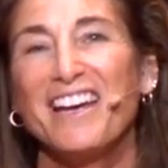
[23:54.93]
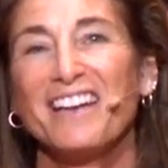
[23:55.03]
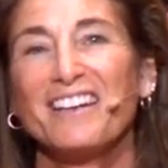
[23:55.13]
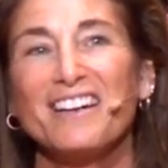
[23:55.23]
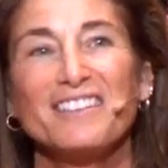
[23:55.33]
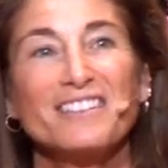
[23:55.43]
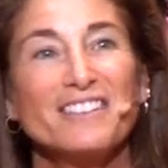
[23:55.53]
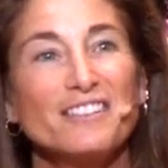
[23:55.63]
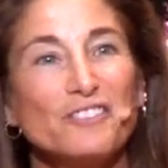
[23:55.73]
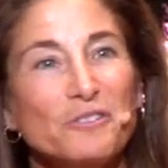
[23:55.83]
And God
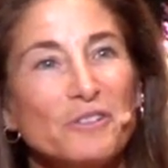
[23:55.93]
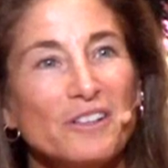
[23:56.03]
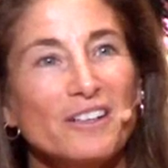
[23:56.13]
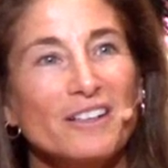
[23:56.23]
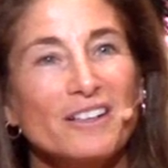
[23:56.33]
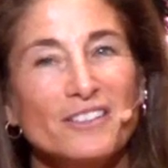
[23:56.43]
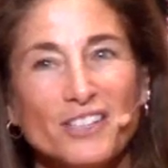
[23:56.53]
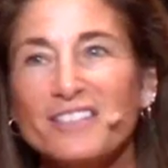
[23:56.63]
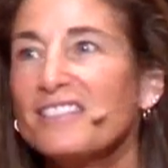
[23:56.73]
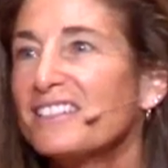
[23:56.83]
said, sure,
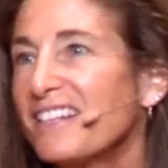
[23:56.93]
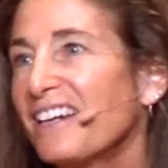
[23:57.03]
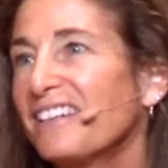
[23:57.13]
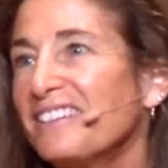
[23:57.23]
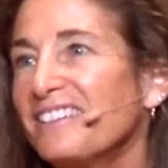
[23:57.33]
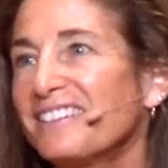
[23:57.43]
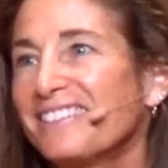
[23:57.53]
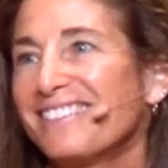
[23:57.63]
just a second.